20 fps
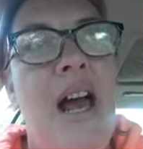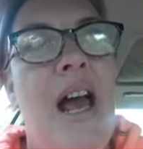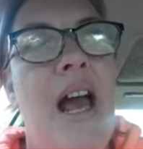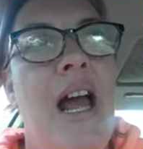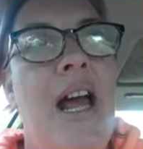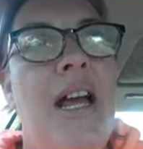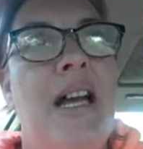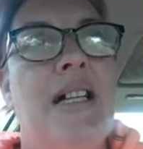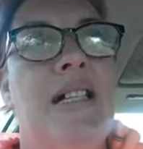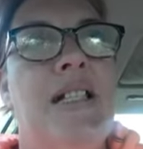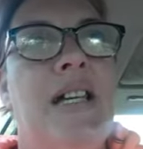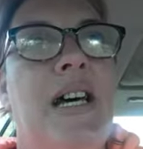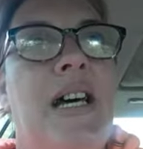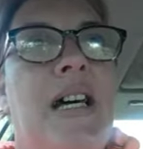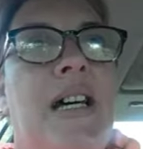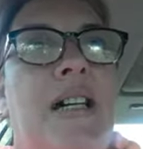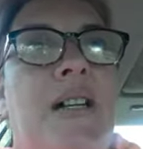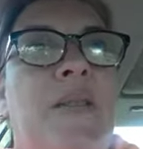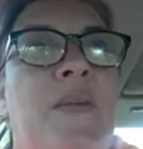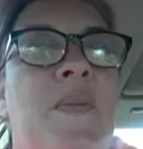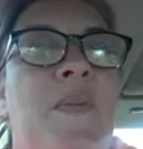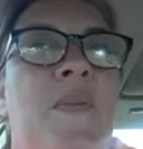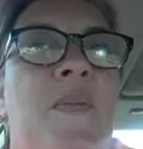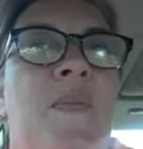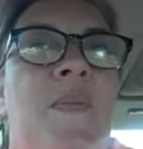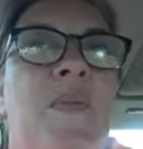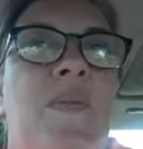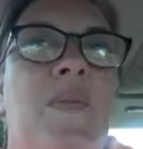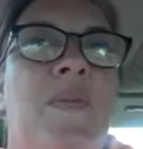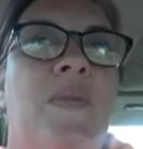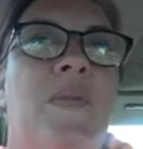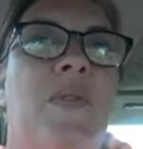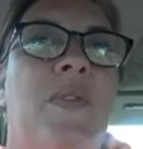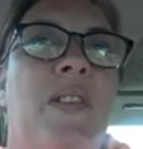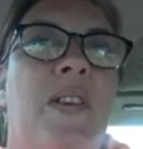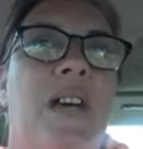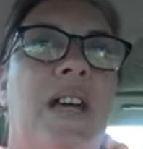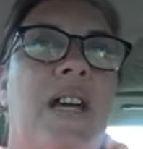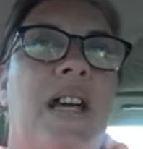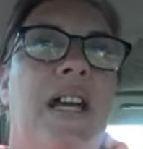And, uh,
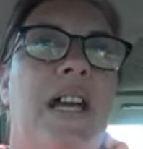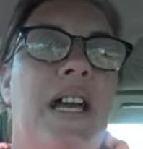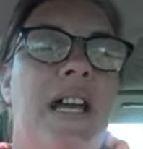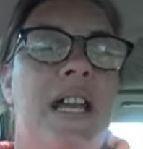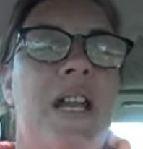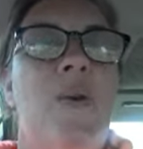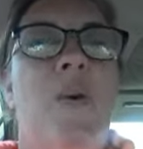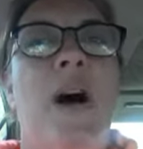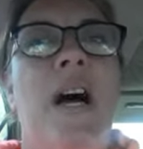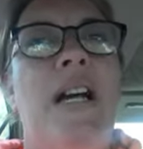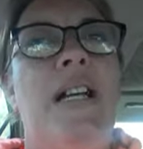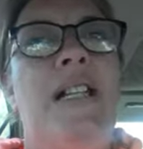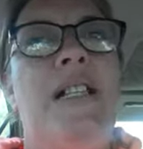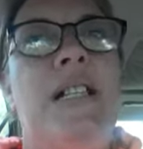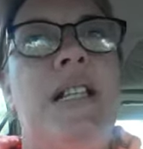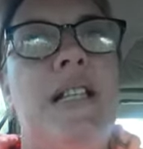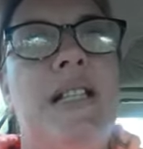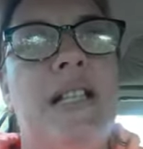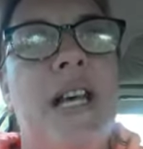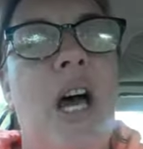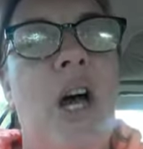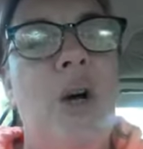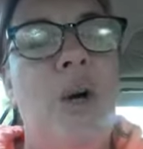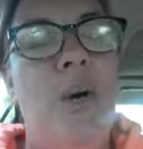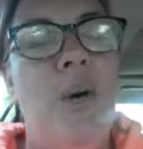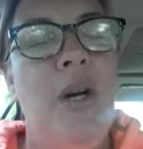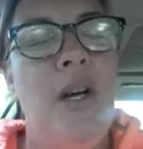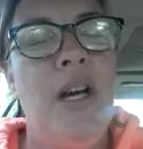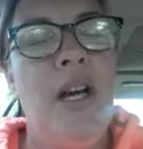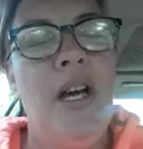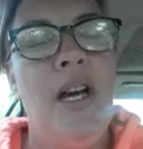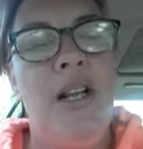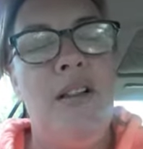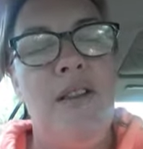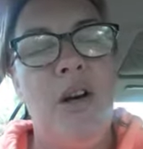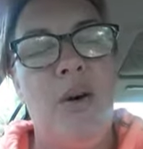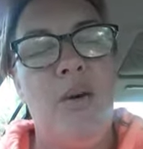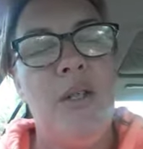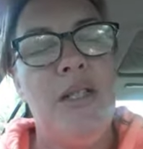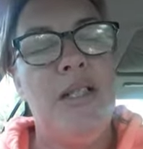anyways, so
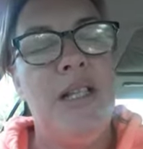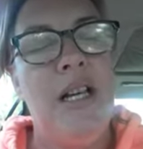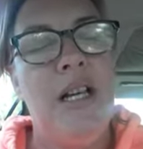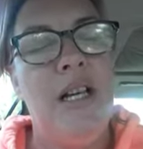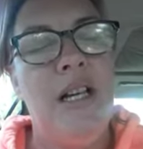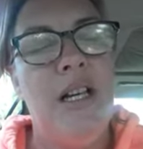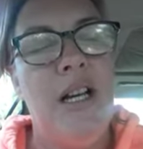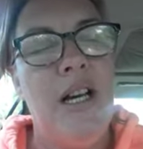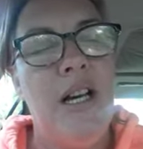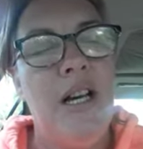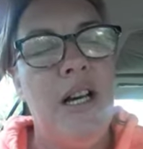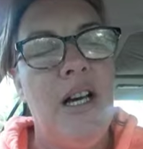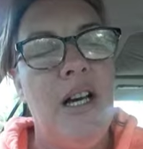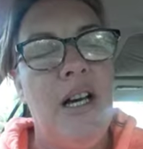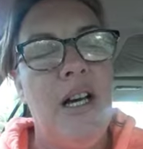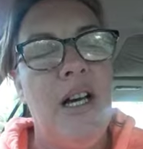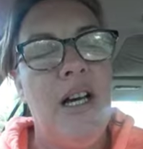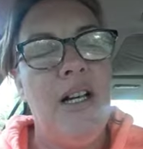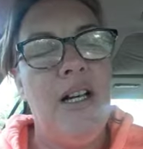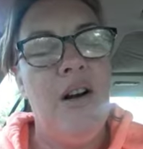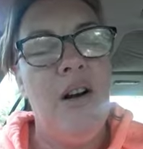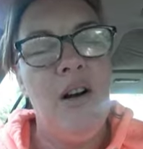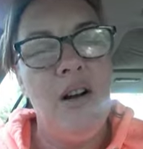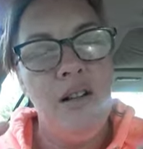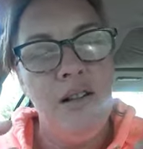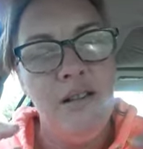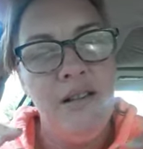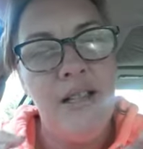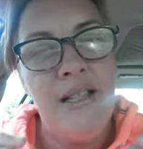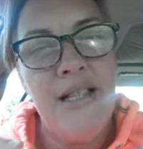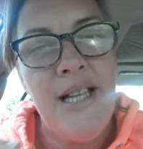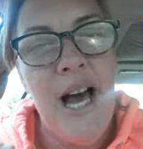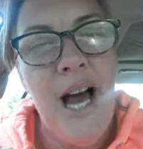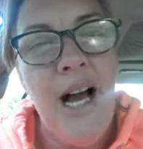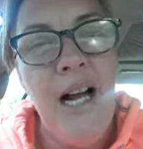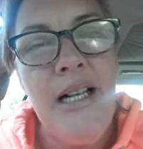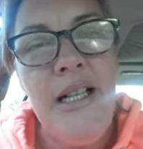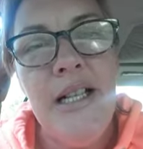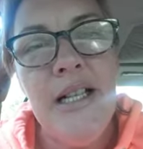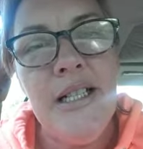there was a, the
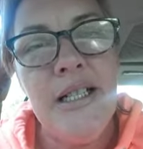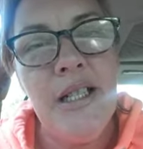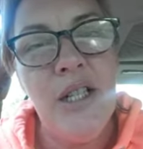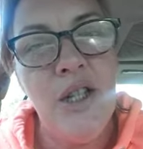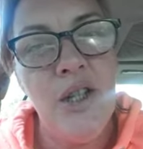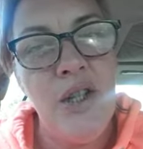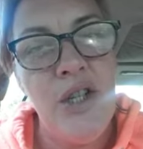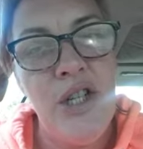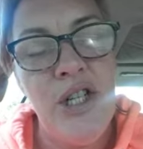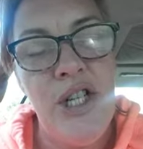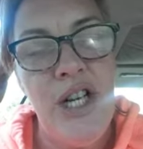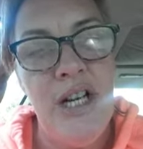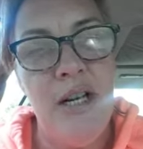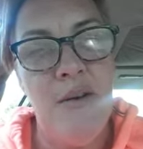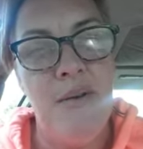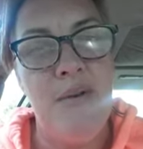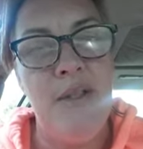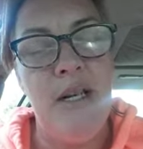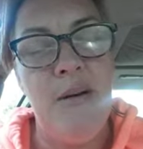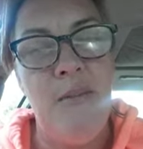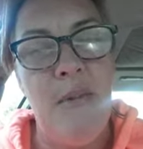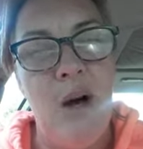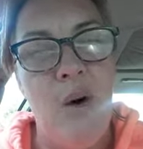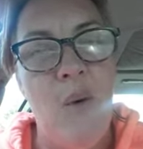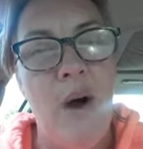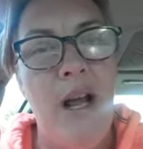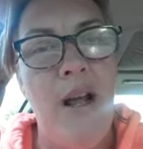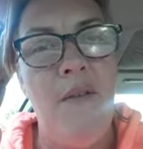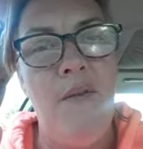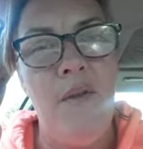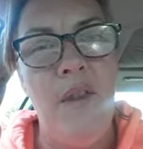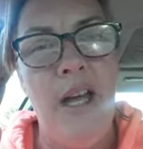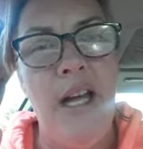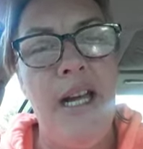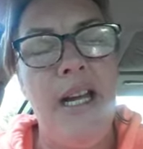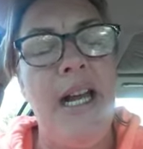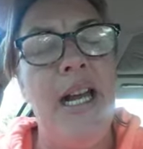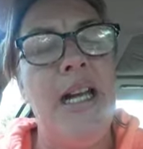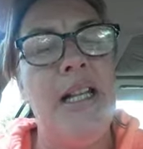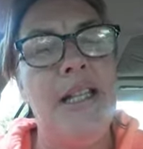tiniest little shift in my way of
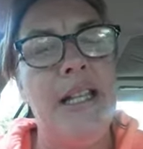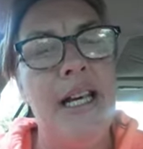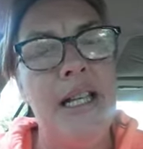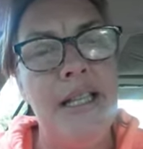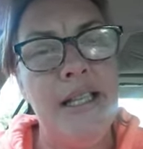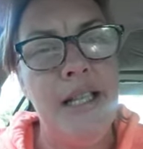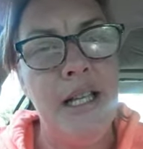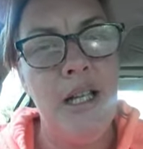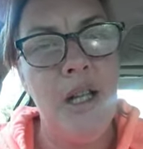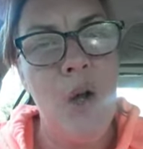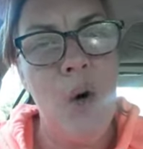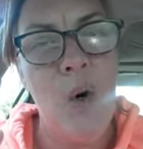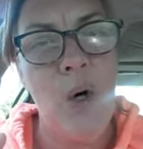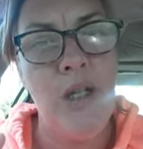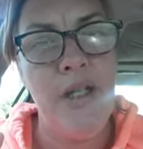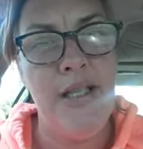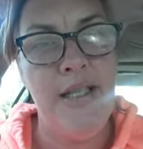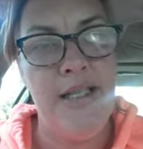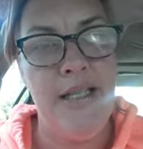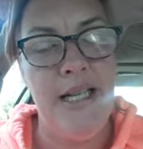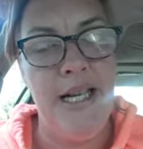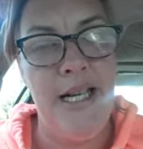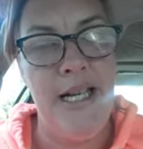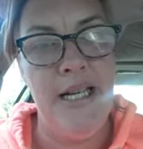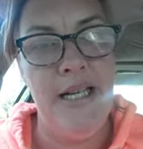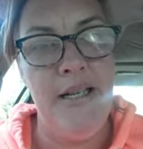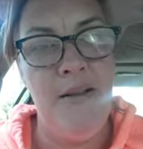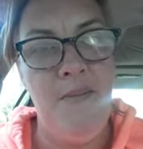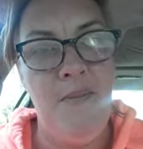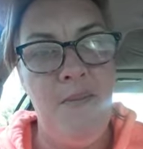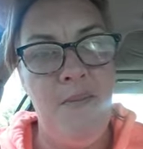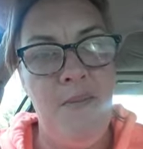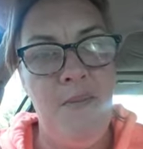thinking that the Lord did.